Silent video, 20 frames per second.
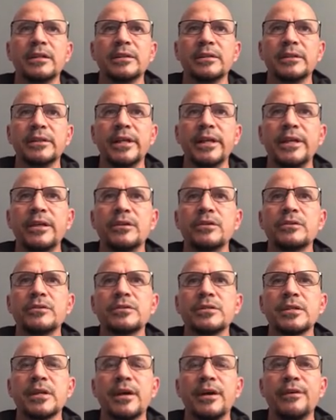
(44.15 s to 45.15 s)

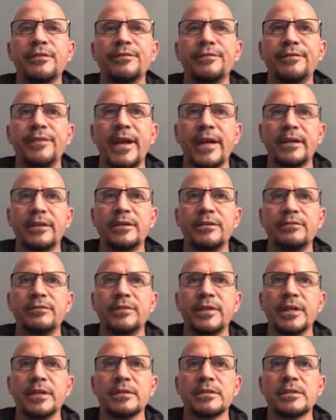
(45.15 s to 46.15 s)
leaders'
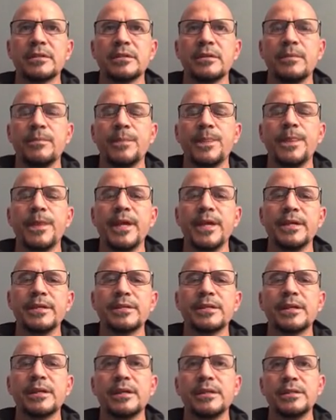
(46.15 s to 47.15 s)
effectiveness
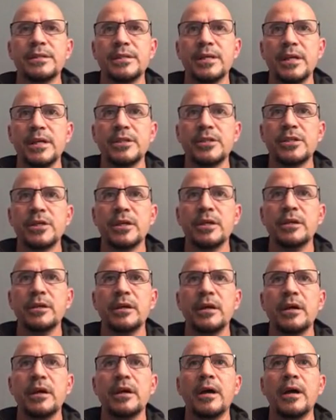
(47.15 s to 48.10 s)
is contingent